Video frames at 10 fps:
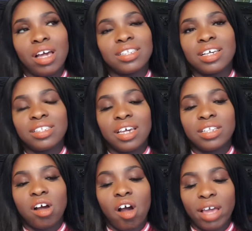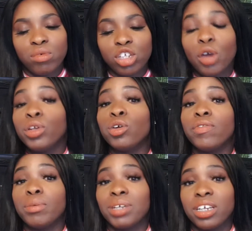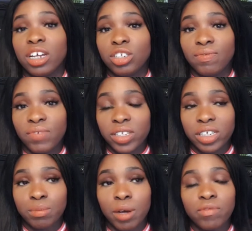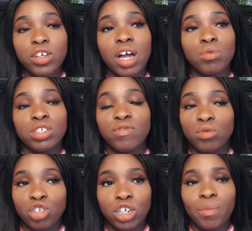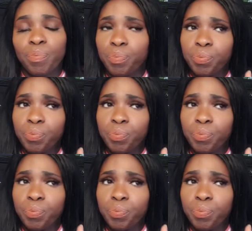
as I said, I was only on the medication for six months. I was fortunate.